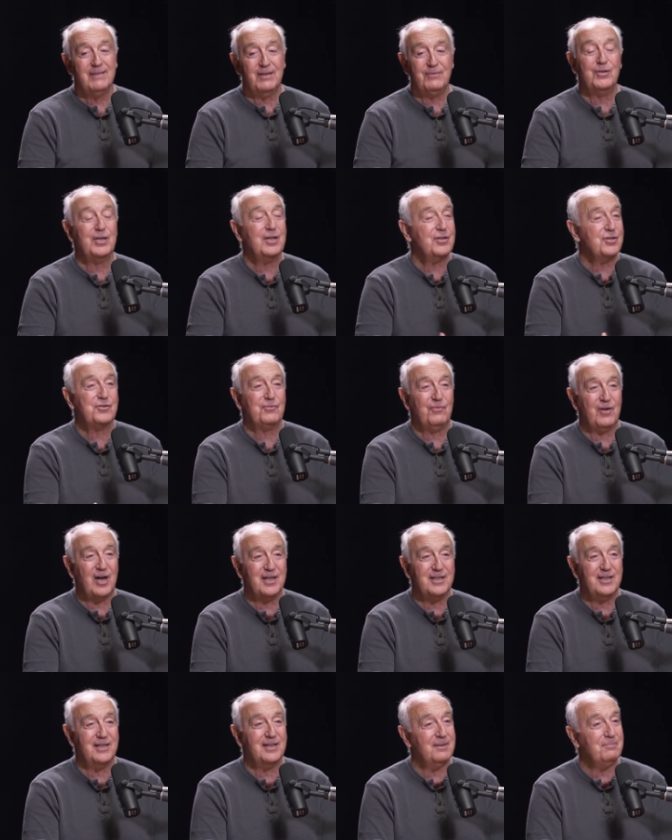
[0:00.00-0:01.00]
if we can just
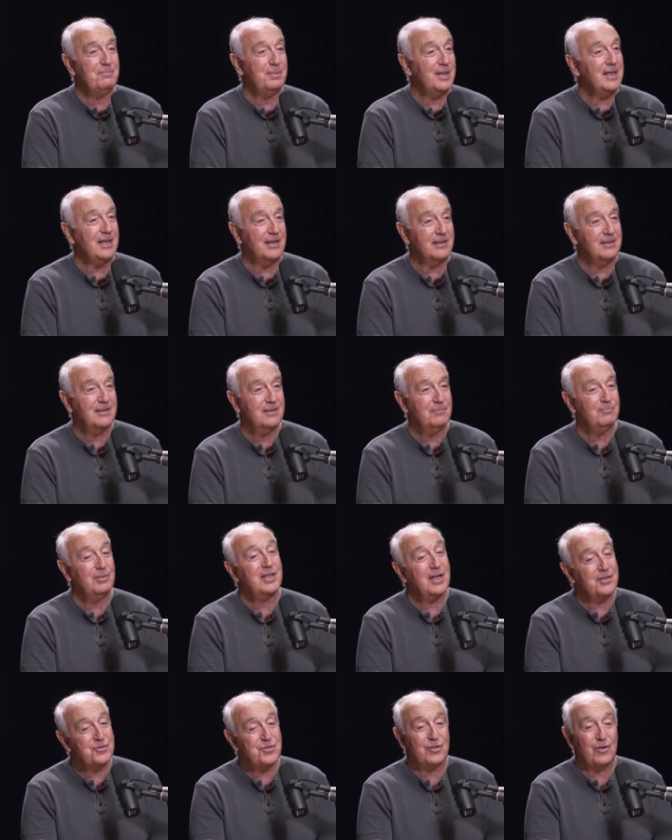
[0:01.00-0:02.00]
find it and be it.
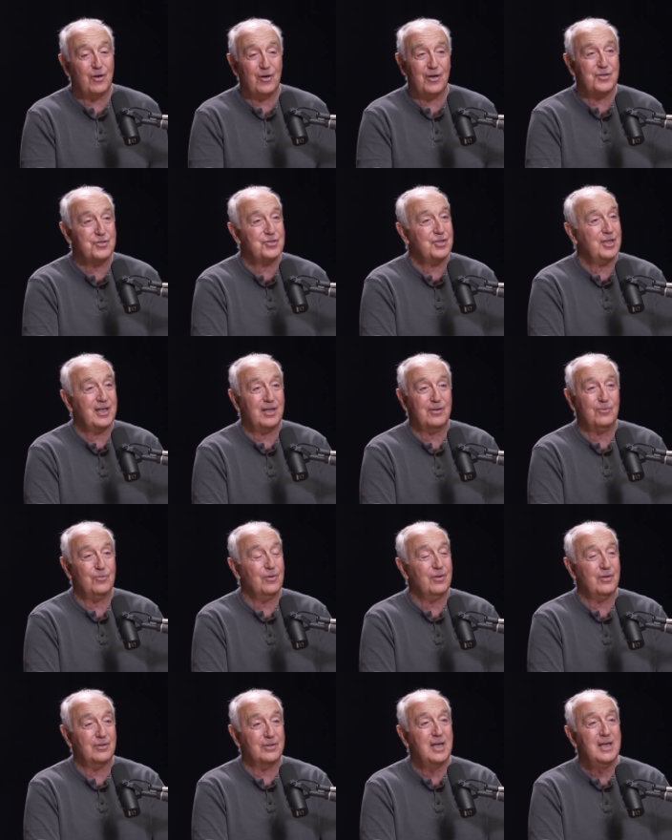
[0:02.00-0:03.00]
But that's right. the hardest thing in the
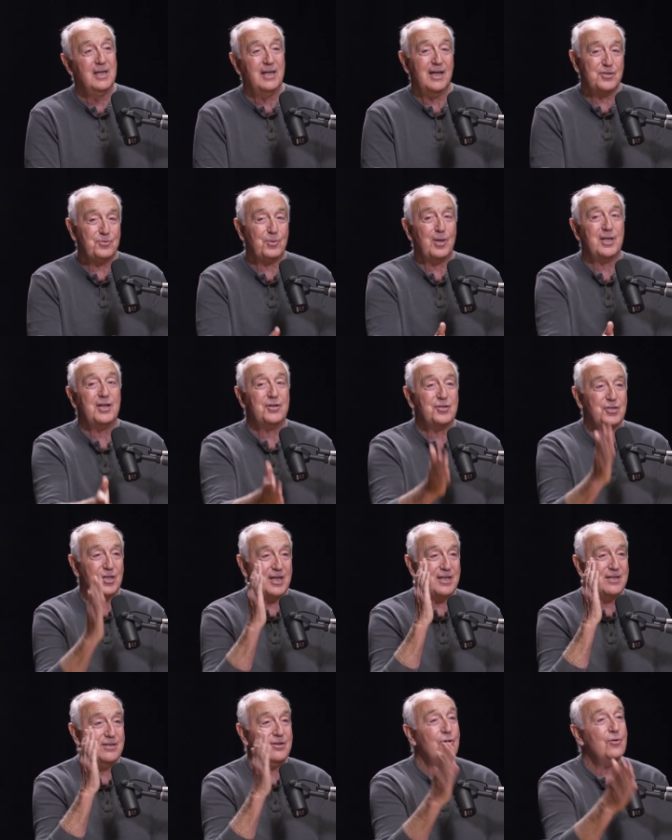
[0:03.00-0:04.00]
world. That's why they
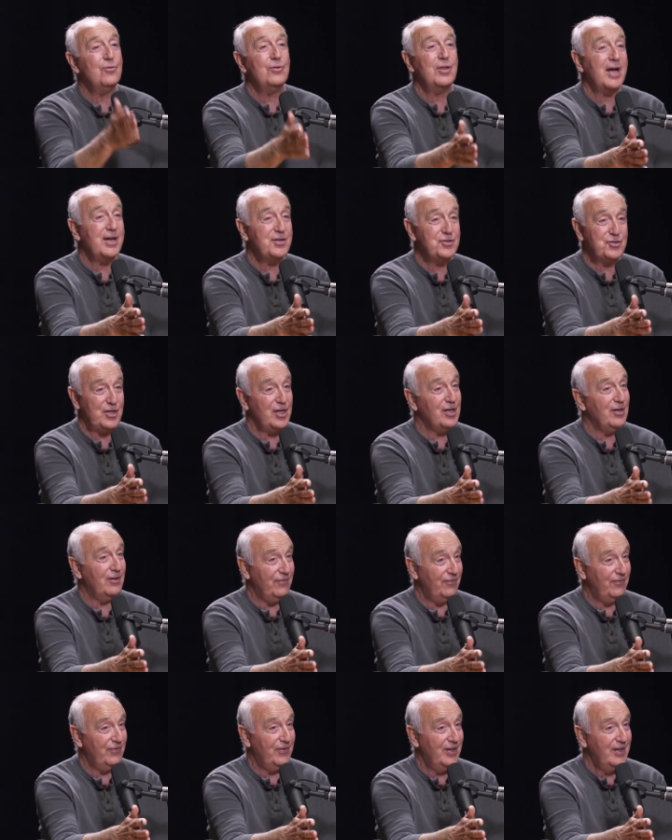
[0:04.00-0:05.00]
say know
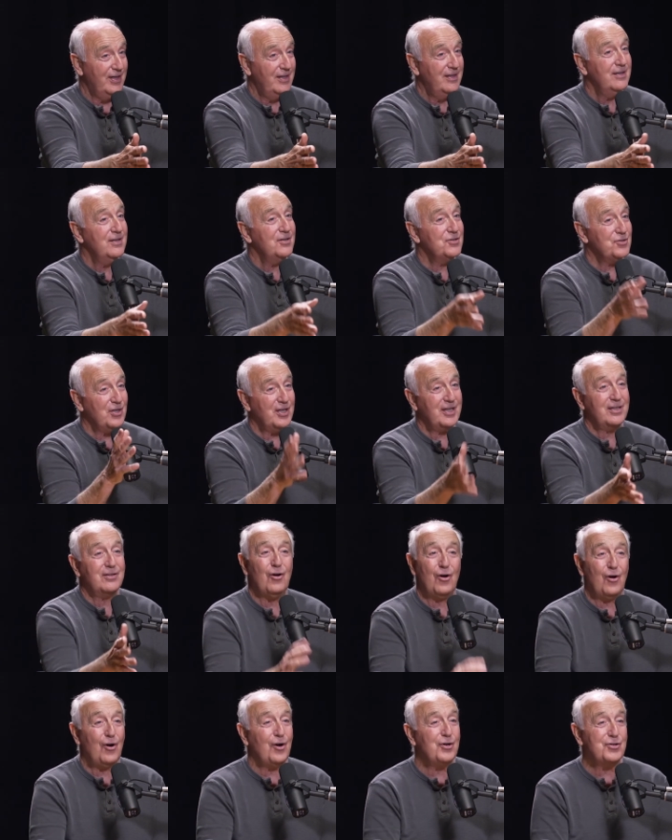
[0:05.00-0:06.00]
thyself is like
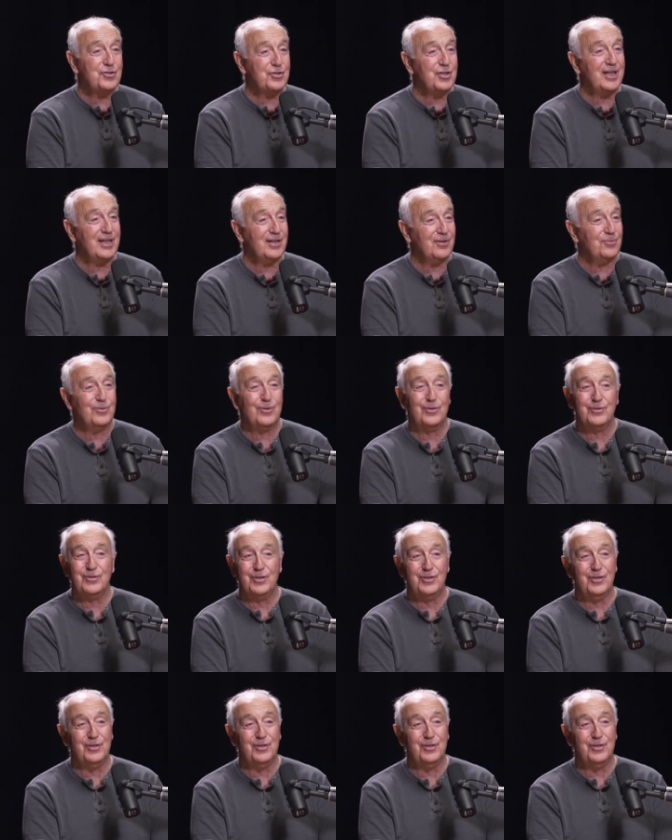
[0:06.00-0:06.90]
the hardest thing in the world to